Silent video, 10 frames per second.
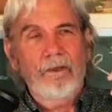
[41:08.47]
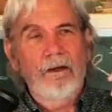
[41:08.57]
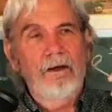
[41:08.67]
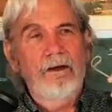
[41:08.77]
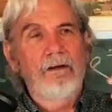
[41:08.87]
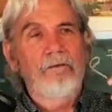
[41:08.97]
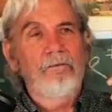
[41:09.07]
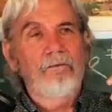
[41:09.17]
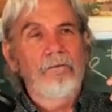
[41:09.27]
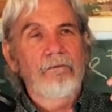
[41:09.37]
uh,
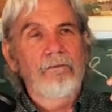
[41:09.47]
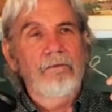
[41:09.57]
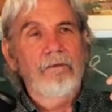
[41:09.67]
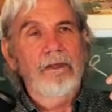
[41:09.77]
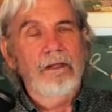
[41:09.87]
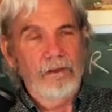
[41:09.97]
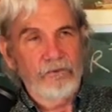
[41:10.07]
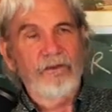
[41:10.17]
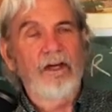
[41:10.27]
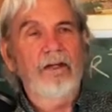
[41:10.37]
it'll
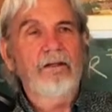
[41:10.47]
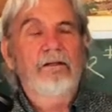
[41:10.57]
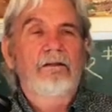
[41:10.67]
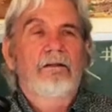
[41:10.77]
say